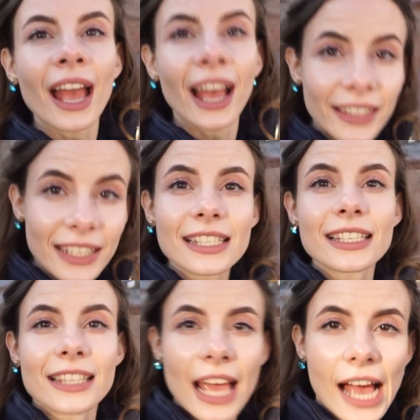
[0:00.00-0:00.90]
And this
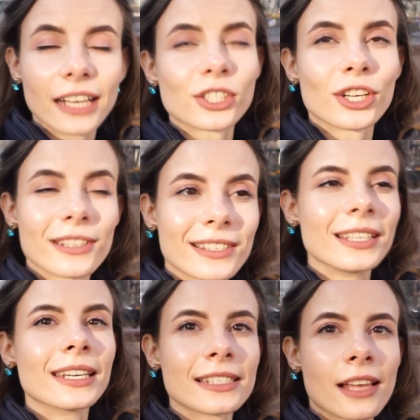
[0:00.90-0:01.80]
is the actual
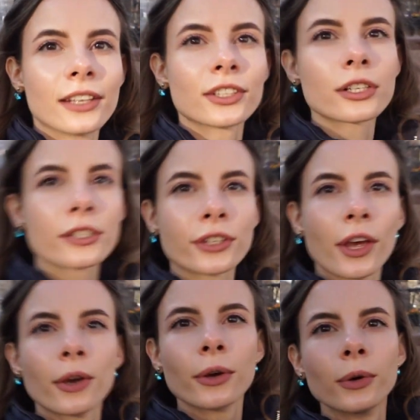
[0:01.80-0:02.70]
city center.
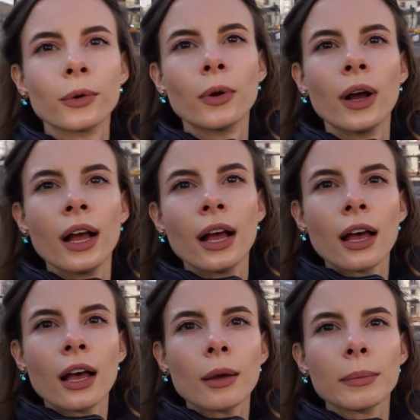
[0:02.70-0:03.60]
So
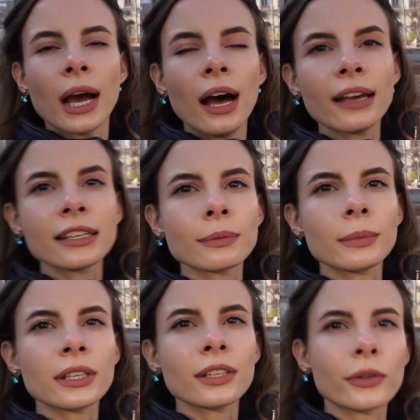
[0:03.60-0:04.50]
behind
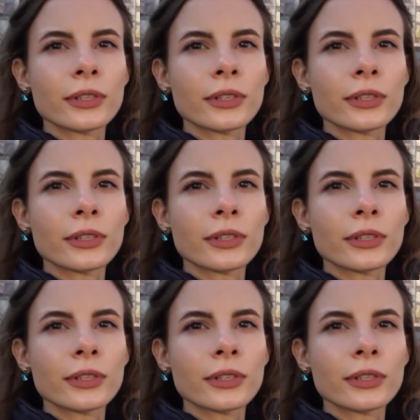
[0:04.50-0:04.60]
me you